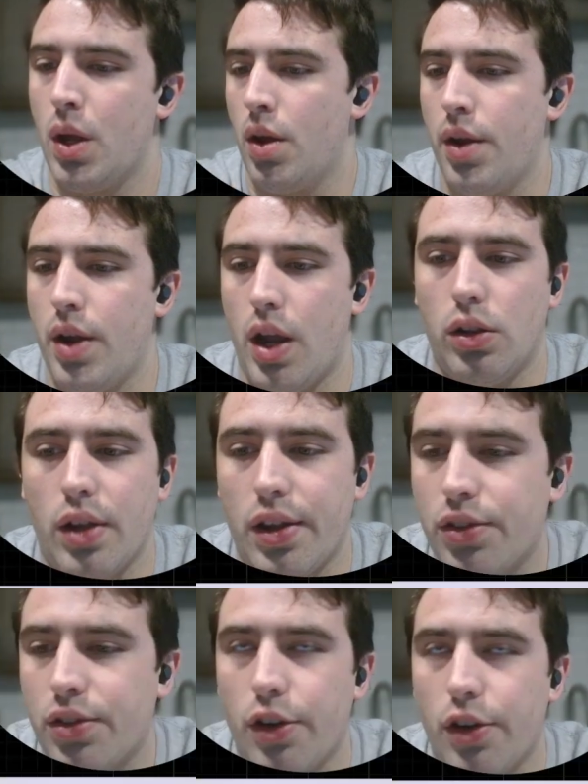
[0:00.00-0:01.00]

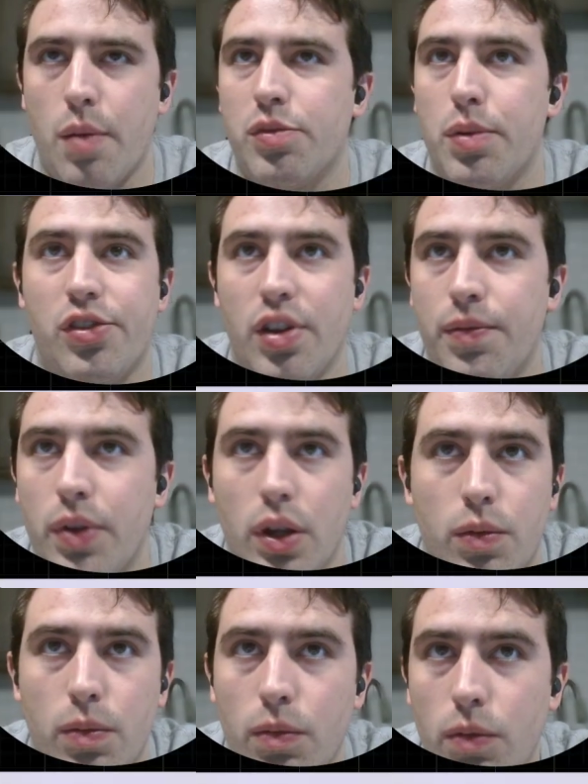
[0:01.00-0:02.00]
unless there's some specific
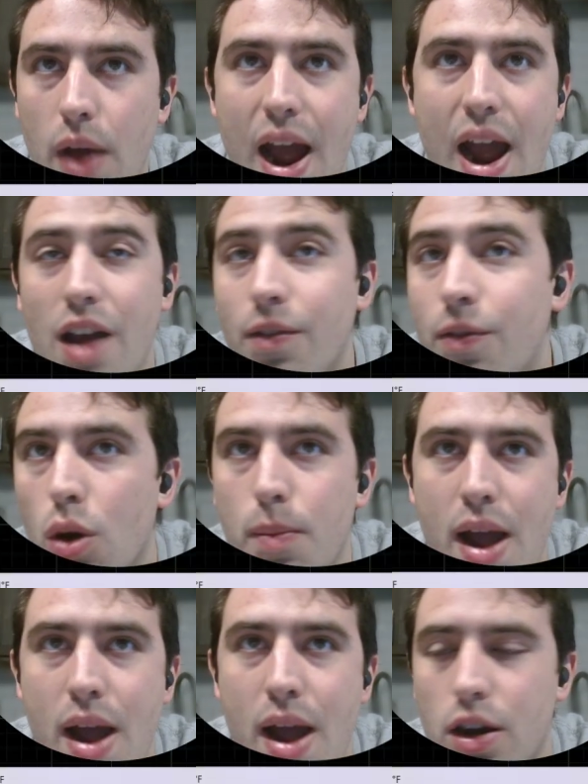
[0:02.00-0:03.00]
ad
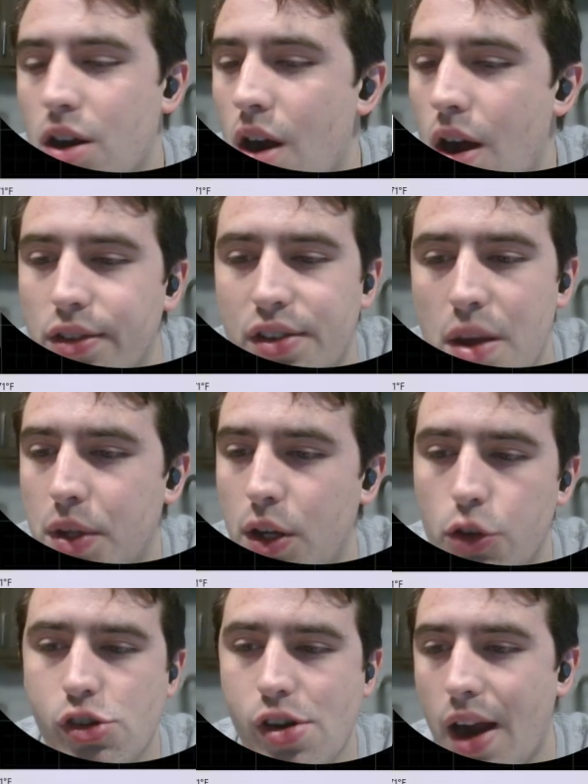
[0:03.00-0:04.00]
format or concept that
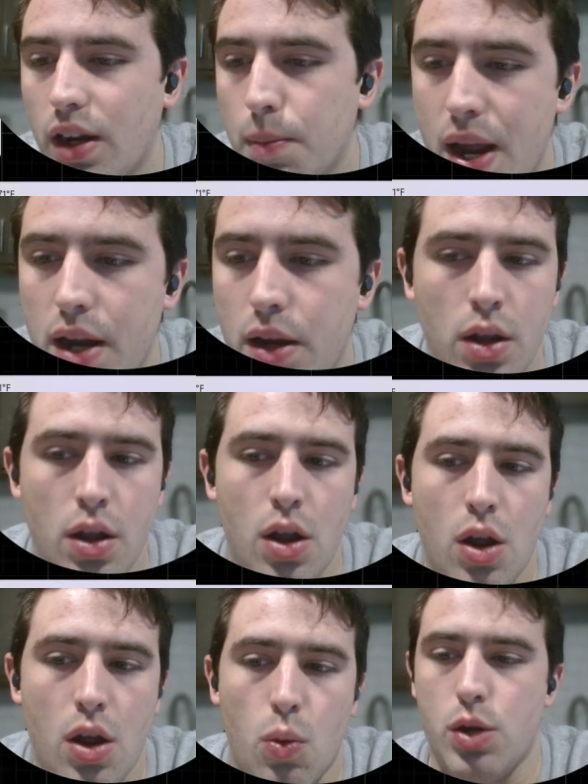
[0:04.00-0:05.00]
you're trying to make
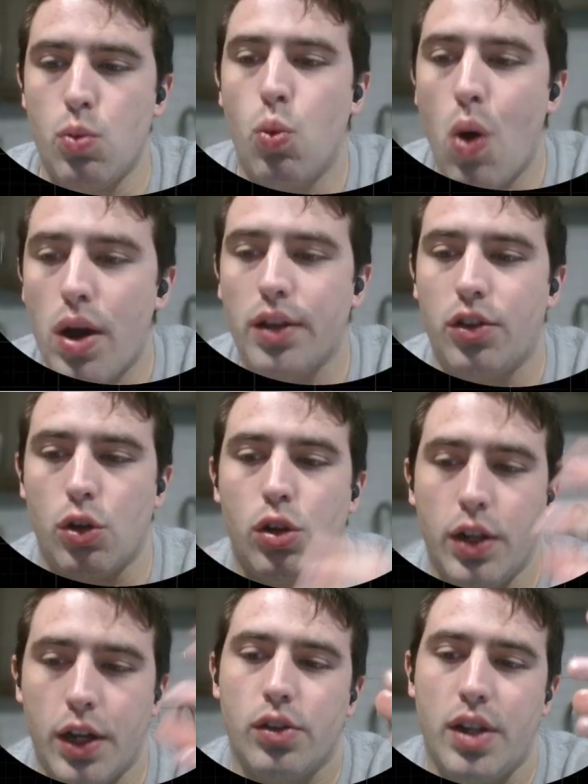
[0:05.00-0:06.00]
where you want it to
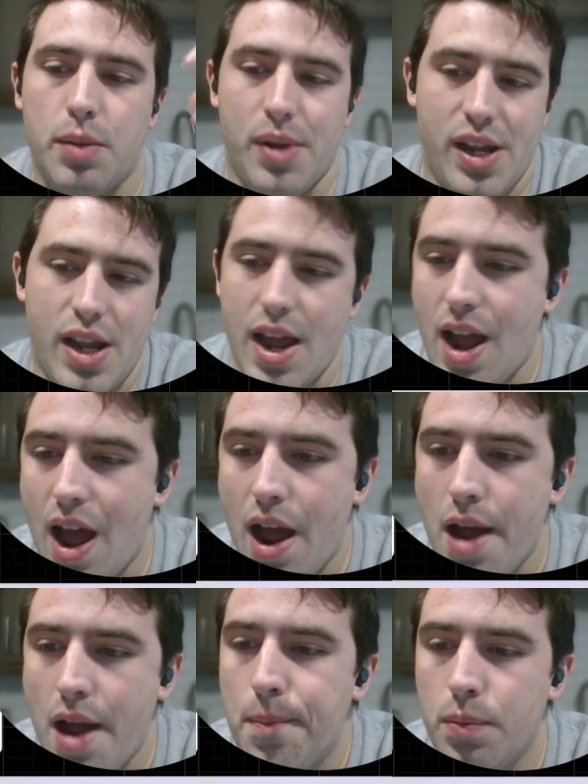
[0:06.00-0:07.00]
clearly be
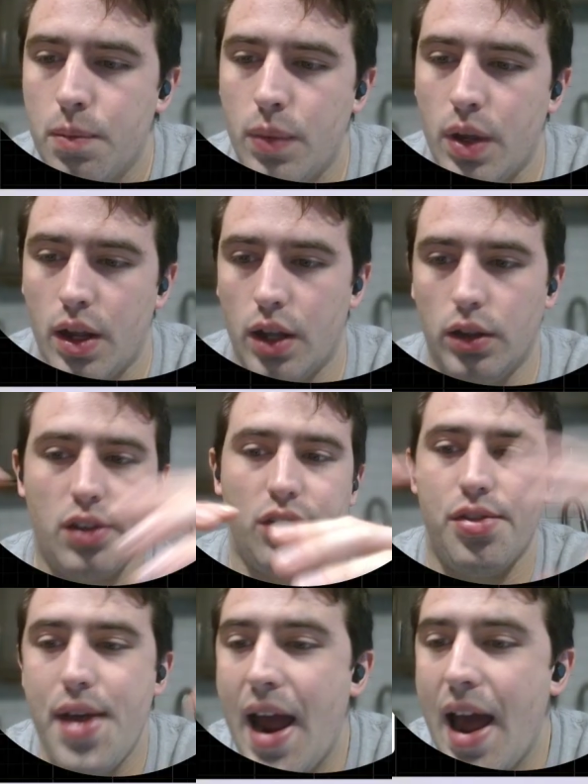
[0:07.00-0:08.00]
AI. Unless
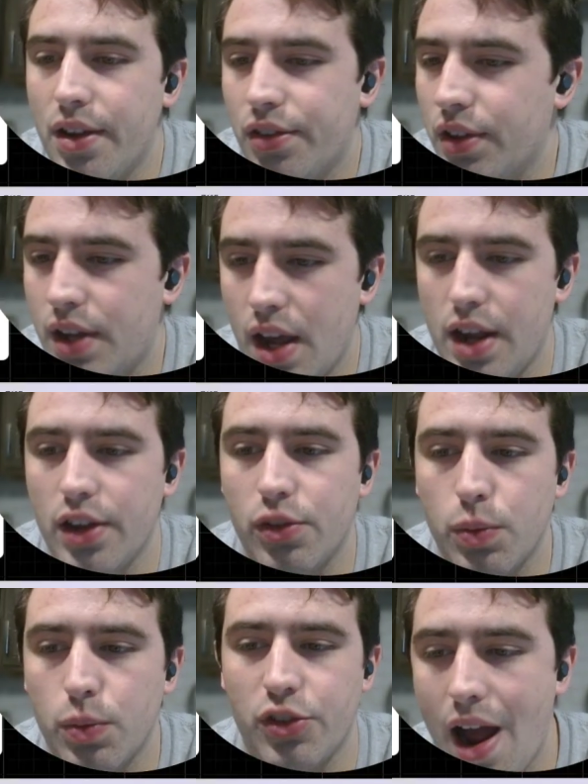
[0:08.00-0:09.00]
that is the case,
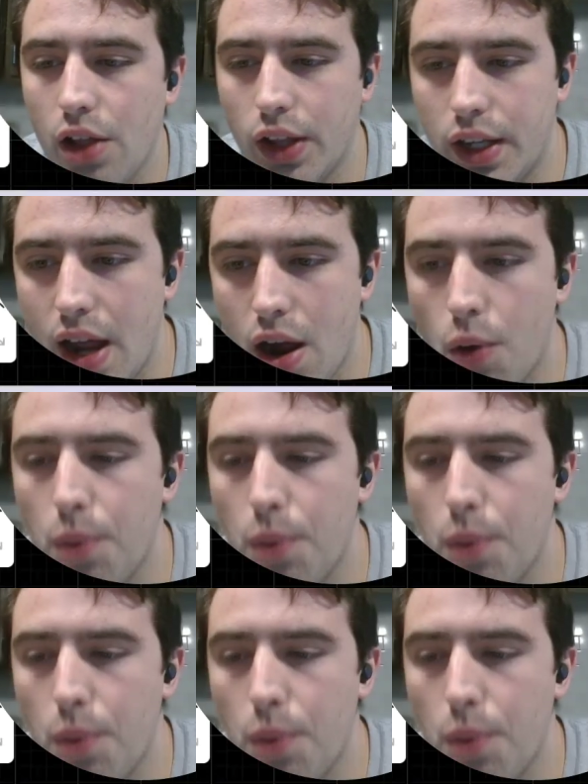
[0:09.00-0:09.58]
which I highly doubt,